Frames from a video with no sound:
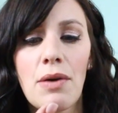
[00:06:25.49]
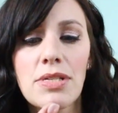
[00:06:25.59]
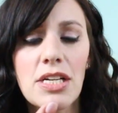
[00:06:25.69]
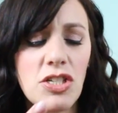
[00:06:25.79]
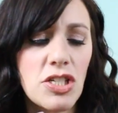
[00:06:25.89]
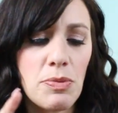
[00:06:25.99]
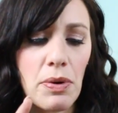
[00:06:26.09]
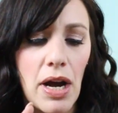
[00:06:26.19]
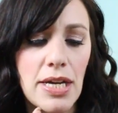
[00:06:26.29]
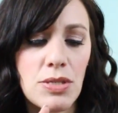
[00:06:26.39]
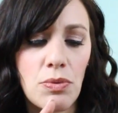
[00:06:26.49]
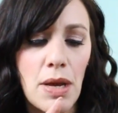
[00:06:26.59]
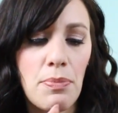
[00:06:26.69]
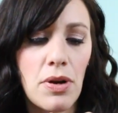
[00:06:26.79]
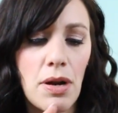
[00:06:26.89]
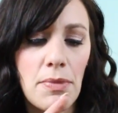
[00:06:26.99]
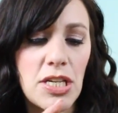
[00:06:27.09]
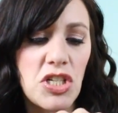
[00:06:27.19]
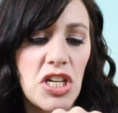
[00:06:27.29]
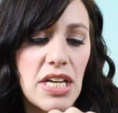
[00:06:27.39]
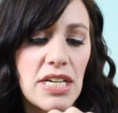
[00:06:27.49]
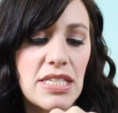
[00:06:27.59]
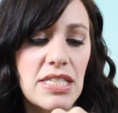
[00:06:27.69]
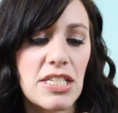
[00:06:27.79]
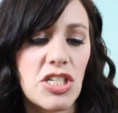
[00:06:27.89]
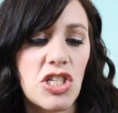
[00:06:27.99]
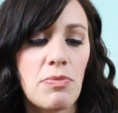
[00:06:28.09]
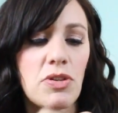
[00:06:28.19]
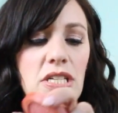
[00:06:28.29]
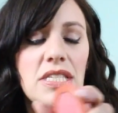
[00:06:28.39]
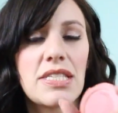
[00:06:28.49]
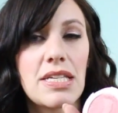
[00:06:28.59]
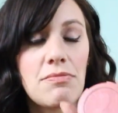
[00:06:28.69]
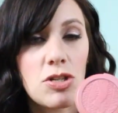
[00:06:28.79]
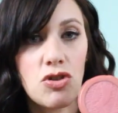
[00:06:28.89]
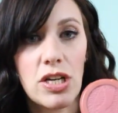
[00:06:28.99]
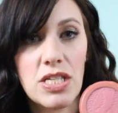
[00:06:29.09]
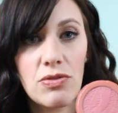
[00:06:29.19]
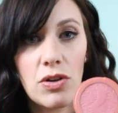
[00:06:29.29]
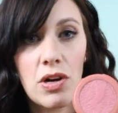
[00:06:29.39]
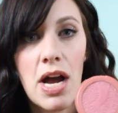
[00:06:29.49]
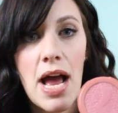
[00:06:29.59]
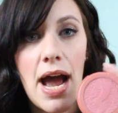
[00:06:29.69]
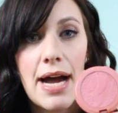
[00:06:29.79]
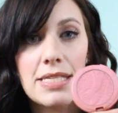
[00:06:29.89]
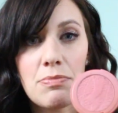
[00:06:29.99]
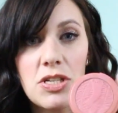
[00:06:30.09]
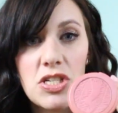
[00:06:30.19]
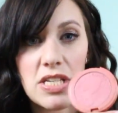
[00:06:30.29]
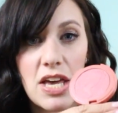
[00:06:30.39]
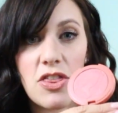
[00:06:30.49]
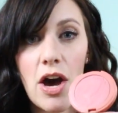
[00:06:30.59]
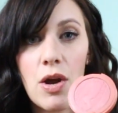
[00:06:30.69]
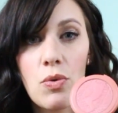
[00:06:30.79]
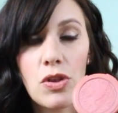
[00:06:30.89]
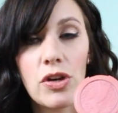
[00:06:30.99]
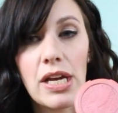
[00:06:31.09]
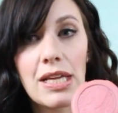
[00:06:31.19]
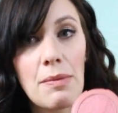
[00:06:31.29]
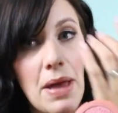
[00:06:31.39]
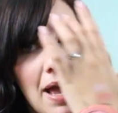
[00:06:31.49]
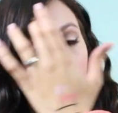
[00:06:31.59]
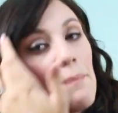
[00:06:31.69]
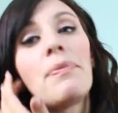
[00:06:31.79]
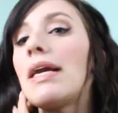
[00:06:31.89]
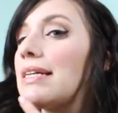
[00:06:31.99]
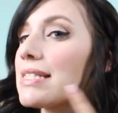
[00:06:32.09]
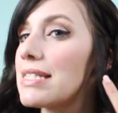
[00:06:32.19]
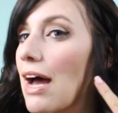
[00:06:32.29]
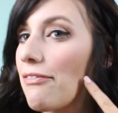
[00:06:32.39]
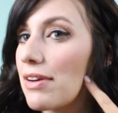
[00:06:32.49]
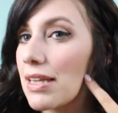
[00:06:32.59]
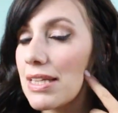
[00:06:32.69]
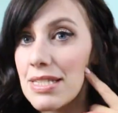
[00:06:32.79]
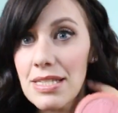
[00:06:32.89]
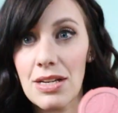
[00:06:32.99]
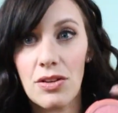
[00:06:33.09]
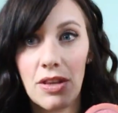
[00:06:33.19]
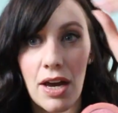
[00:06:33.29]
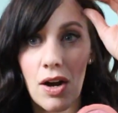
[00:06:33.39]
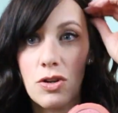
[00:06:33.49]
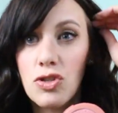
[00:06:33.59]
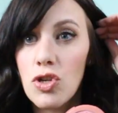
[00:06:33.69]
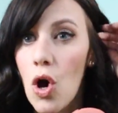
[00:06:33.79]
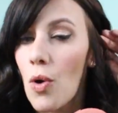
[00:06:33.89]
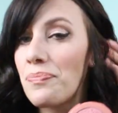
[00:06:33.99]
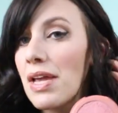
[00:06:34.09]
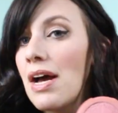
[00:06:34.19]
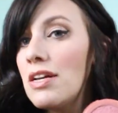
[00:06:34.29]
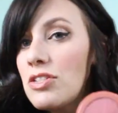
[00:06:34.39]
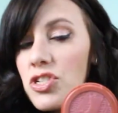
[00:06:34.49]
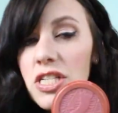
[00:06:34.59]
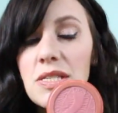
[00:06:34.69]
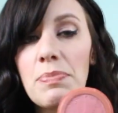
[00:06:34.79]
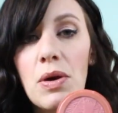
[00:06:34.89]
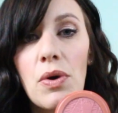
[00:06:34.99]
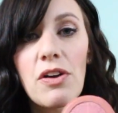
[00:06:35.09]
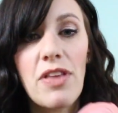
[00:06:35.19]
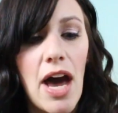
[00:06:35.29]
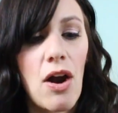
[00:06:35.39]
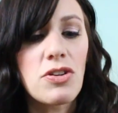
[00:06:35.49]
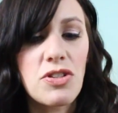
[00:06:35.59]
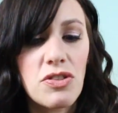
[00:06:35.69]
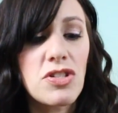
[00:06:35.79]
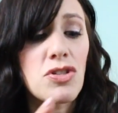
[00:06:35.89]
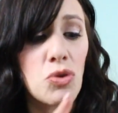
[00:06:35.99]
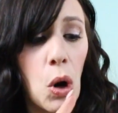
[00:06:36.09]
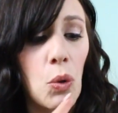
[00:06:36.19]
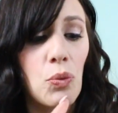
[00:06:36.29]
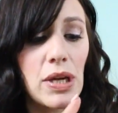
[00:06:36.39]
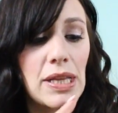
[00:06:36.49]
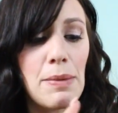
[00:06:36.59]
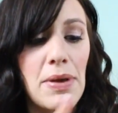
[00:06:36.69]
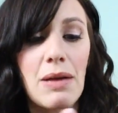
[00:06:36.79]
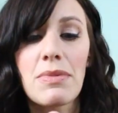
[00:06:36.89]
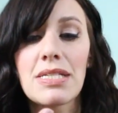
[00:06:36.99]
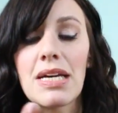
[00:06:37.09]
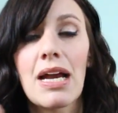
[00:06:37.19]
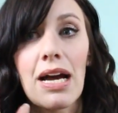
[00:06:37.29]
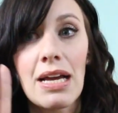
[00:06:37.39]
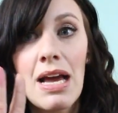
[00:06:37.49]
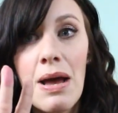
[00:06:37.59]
I was actually surprised when I put it on my cheeks, the shimmer didn't seem to transfer as much as I thought it would looking in the pan, but it's definitely still there. So just be aware of that. Also, this is really pigmented. I